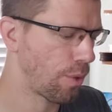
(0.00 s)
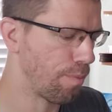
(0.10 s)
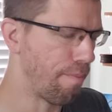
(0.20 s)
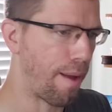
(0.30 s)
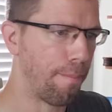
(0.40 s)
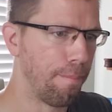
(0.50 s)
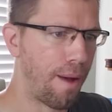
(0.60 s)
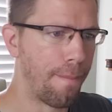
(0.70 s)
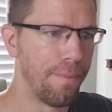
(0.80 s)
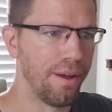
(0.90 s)

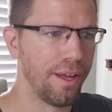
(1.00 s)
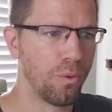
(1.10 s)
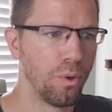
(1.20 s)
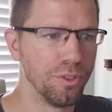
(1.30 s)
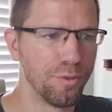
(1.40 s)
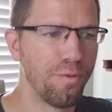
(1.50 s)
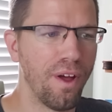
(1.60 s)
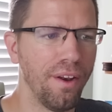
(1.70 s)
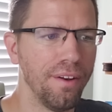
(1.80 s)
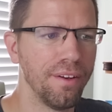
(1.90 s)
Mamba at Worlds of
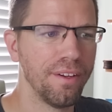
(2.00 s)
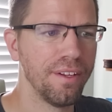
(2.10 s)
Fun.